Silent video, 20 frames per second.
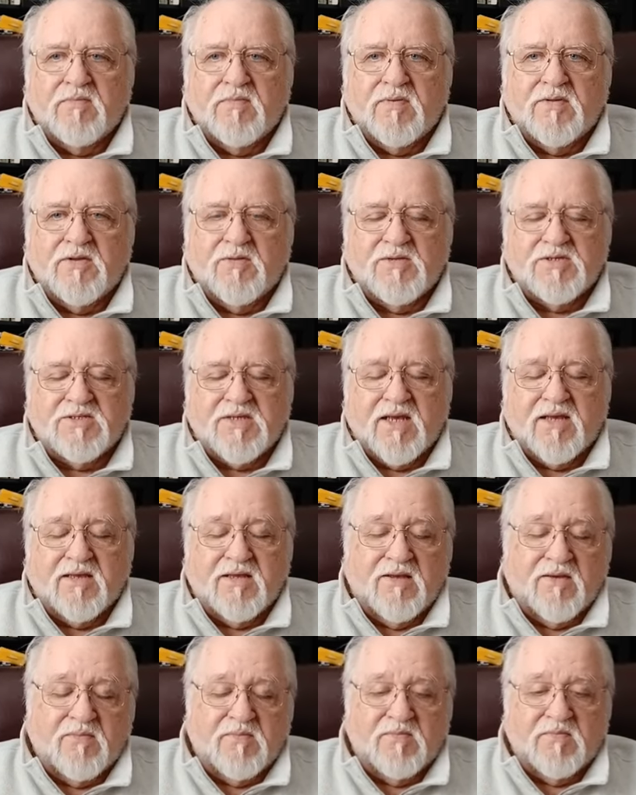you
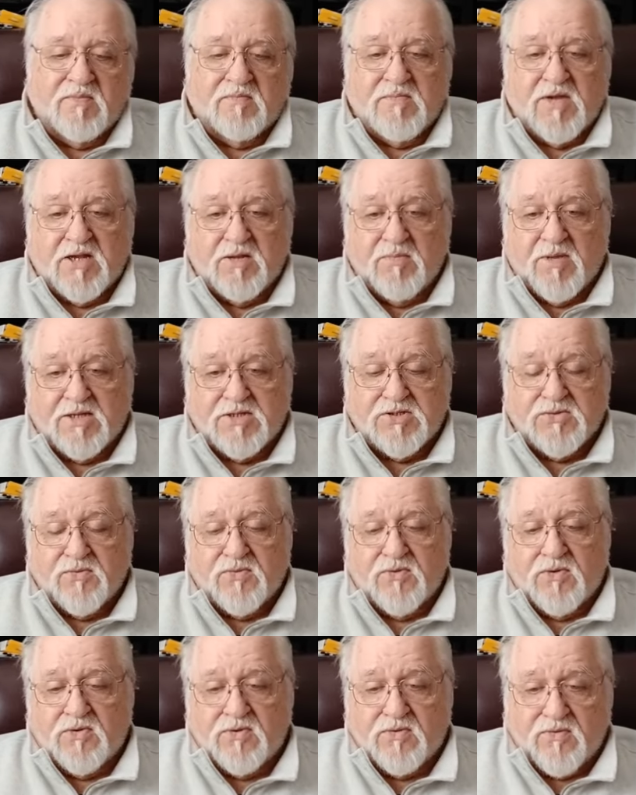say, money makes the
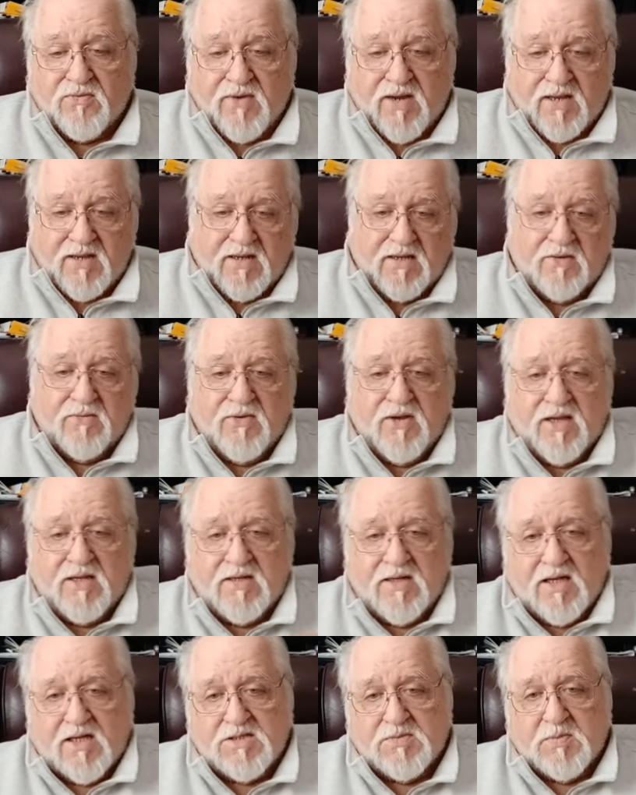world go round. In a way it
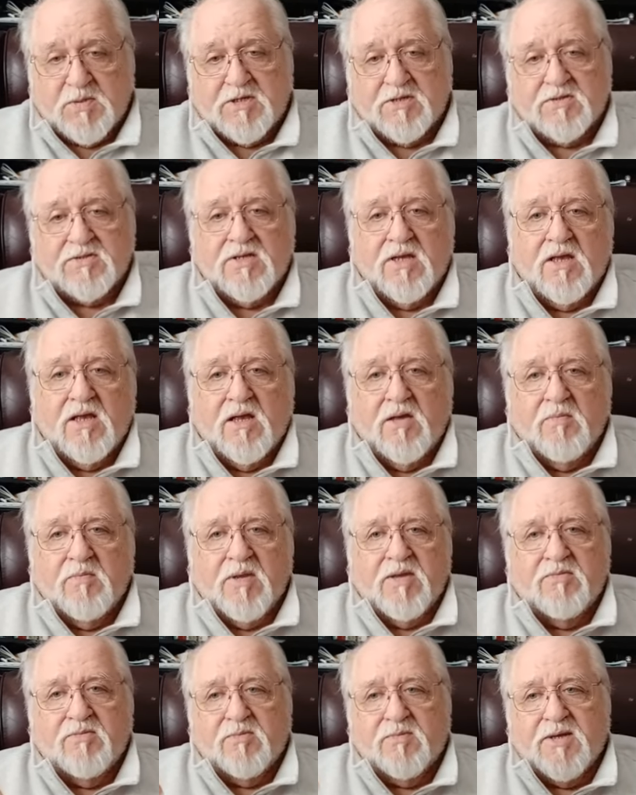does, because
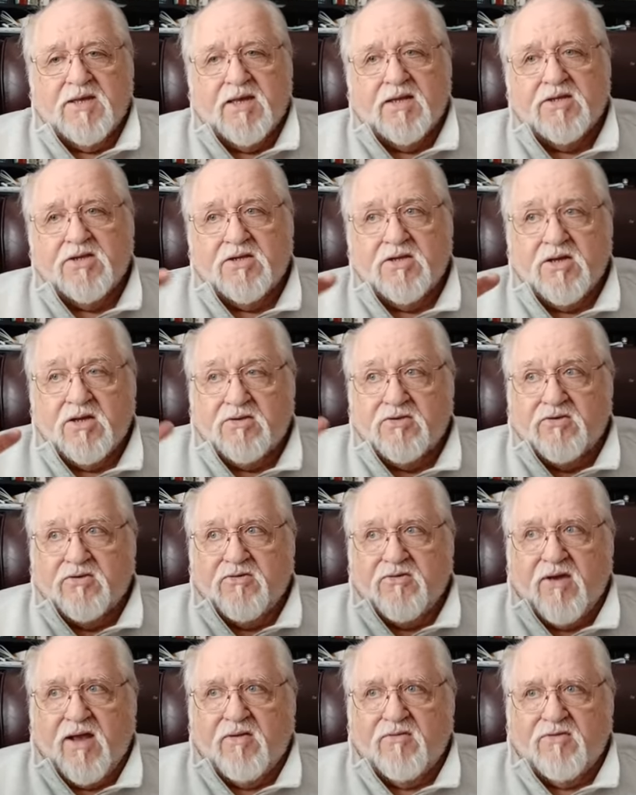people began to
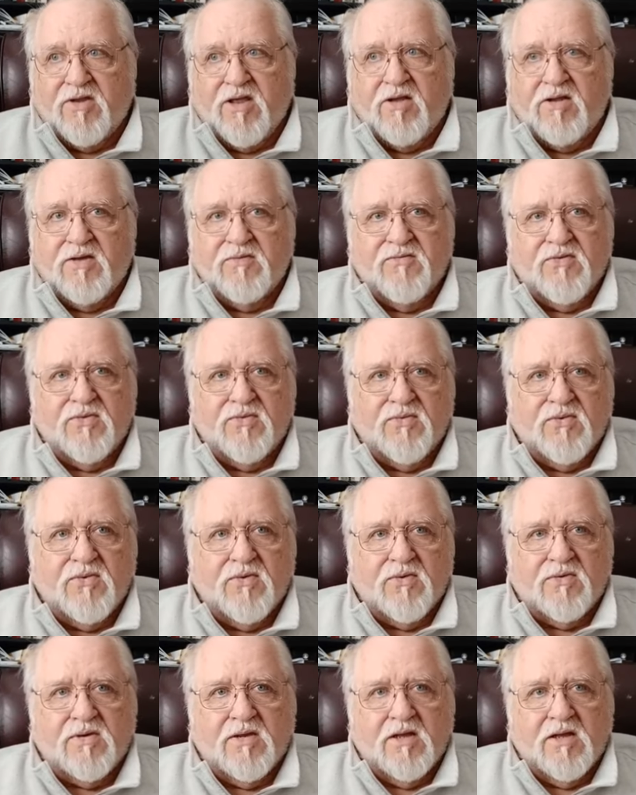travel all over the
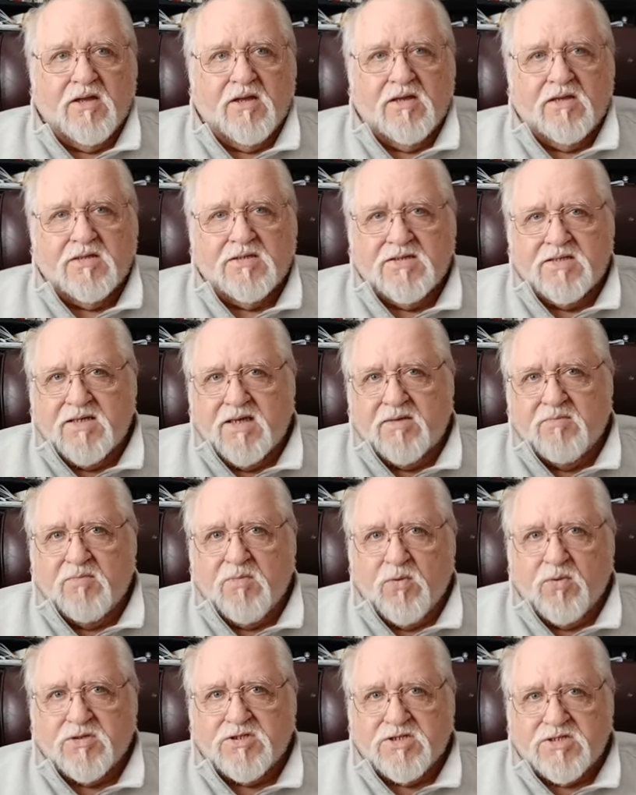world to get
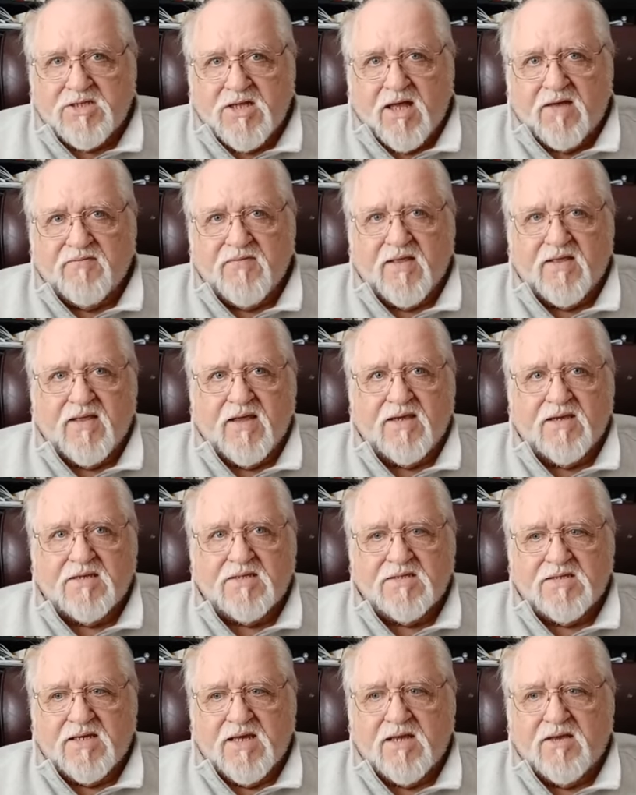more stuff that they could
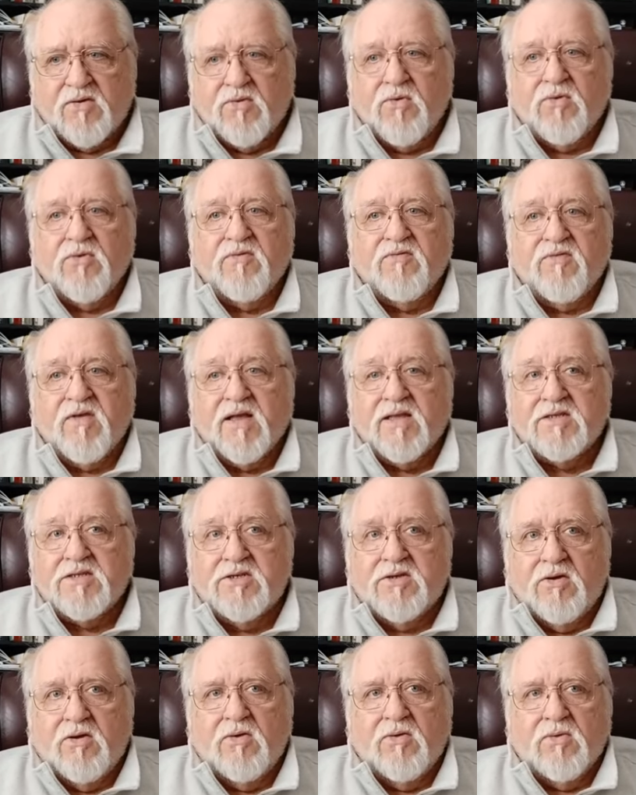sell, or to find
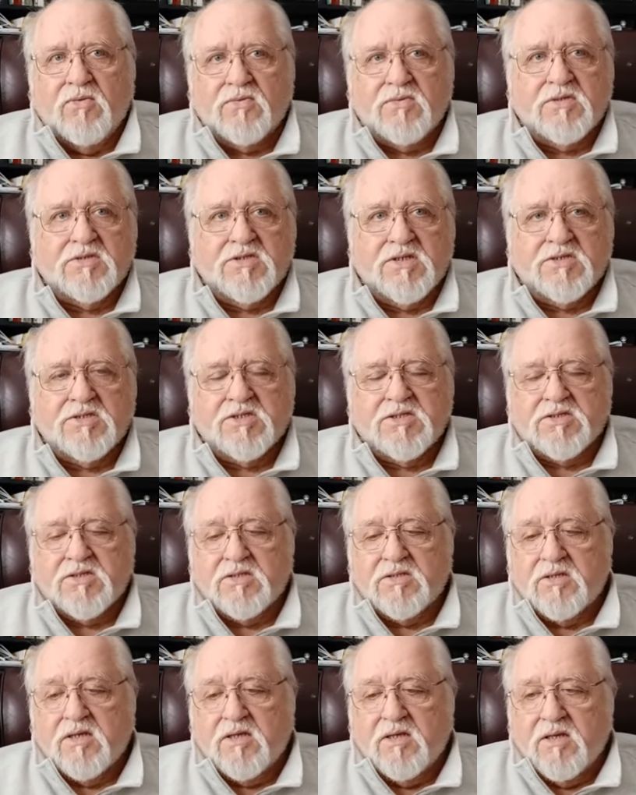gold, such as
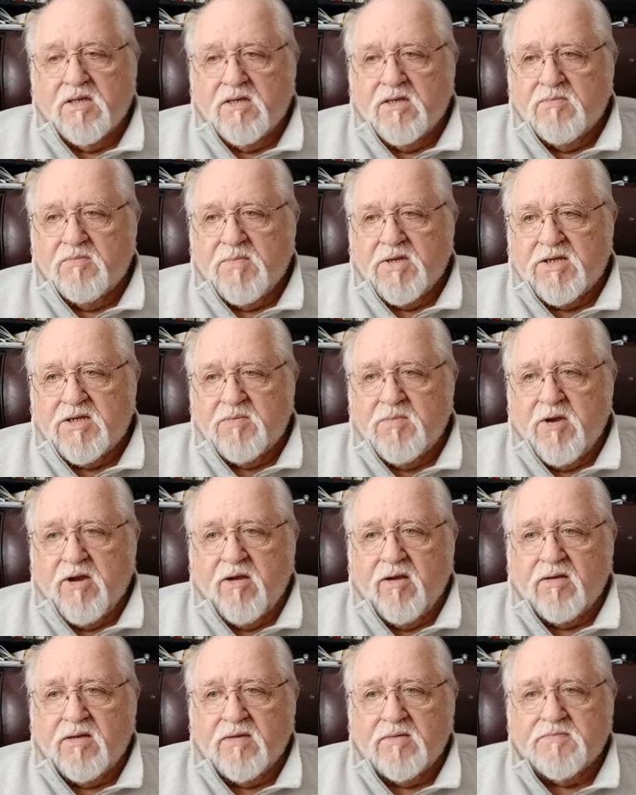in Middle
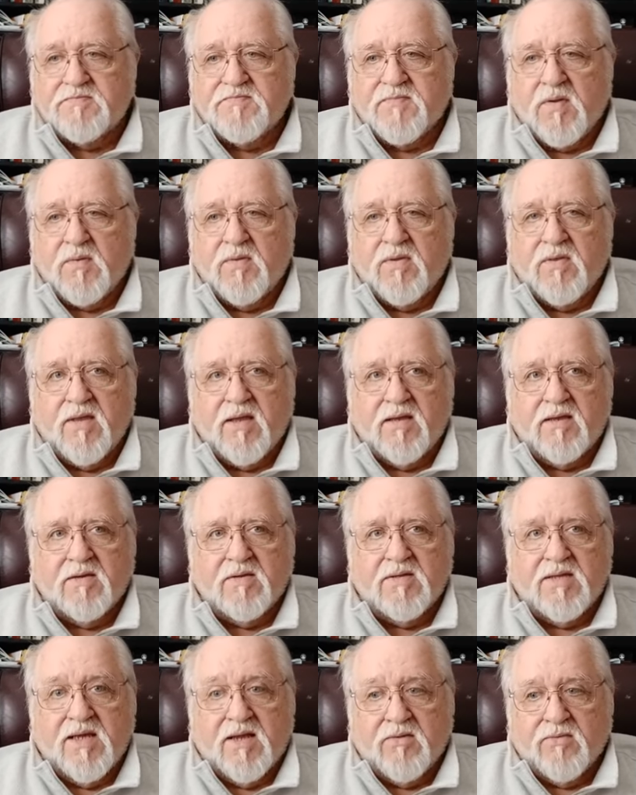America, where they
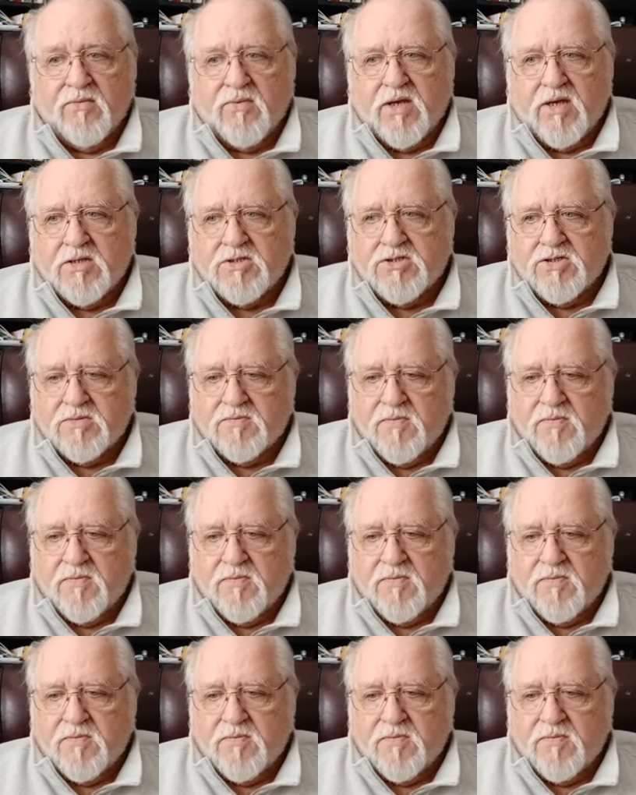could get rich.